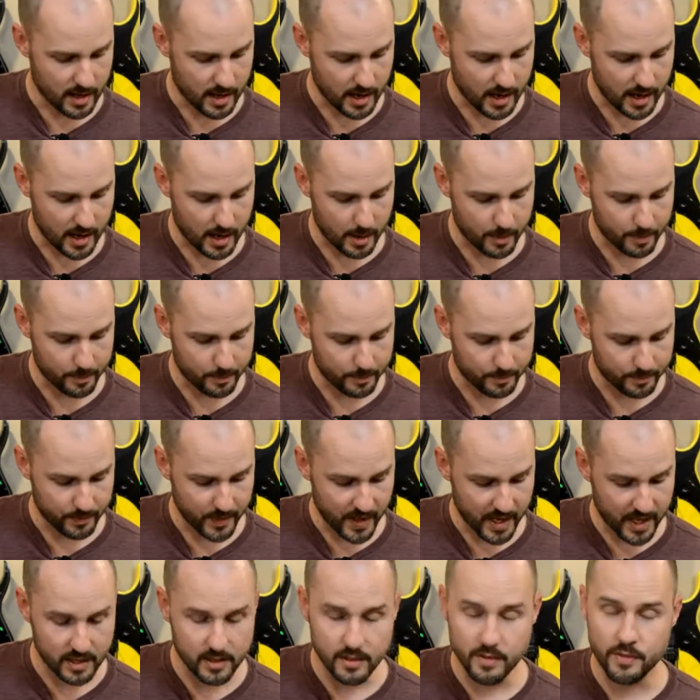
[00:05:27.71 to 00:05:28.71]

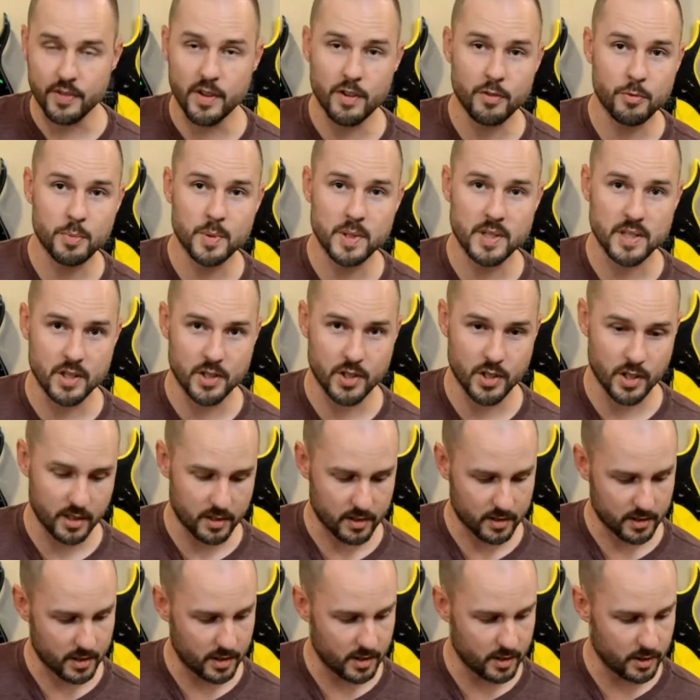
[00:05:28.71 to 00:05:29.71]
And the fifth
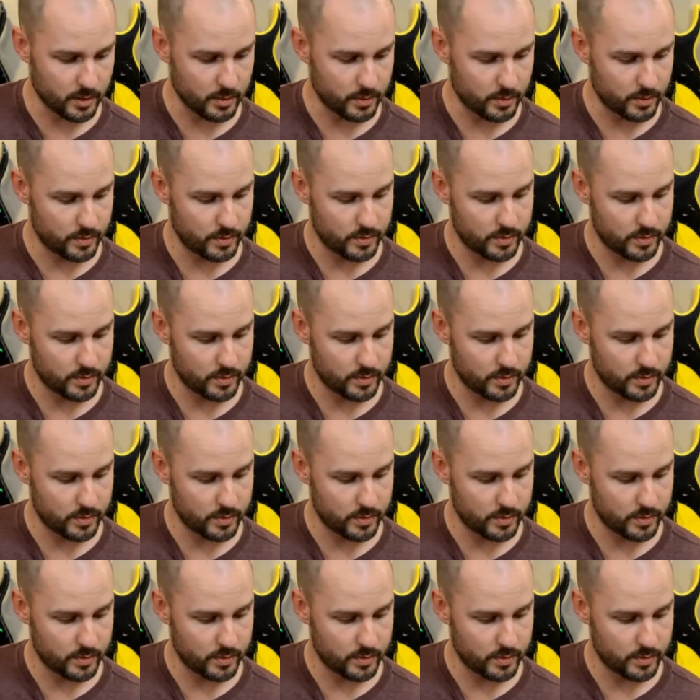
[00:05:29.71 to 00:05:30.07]
position, you know?